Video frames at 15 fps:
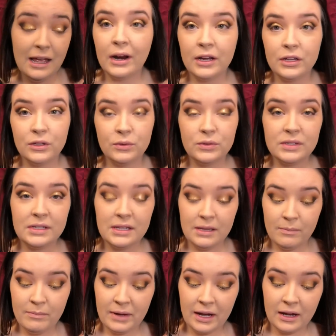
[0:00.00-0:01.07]
I used
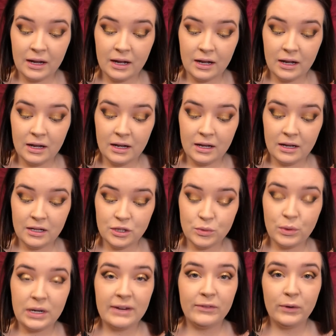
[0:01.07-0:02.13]
the Becca
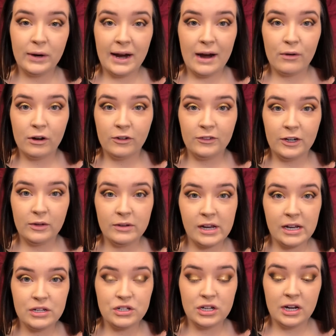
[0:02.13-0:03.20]
24-hour
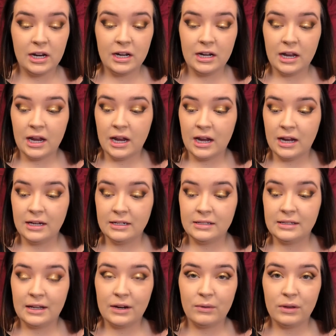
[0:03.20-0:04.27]
foundation and
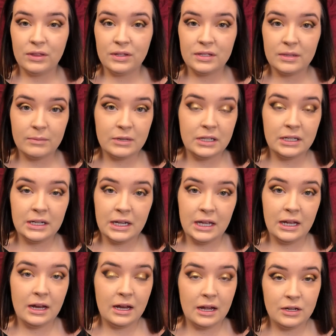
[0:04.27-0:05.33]
set it with some
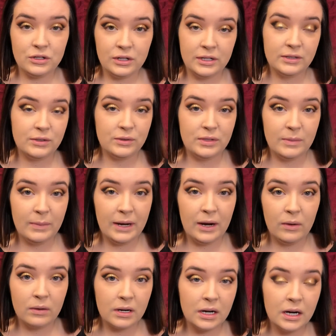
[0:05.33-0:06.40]
Clinique translucent
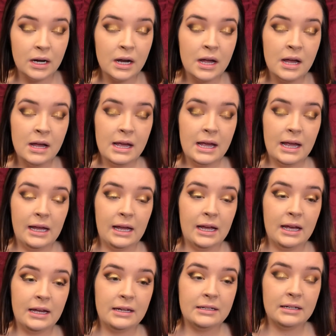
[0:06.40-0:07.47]
powder,
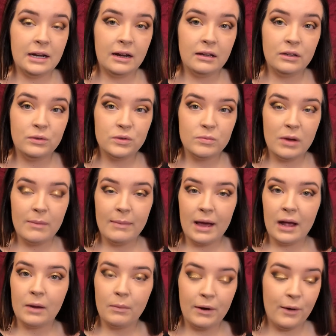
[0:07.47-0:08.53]
and I use my
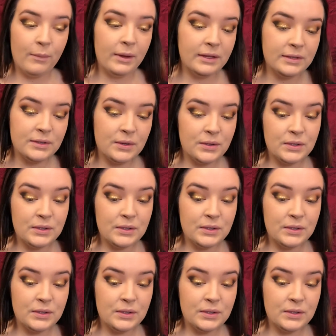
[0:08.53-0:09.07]
MAC brow pencil.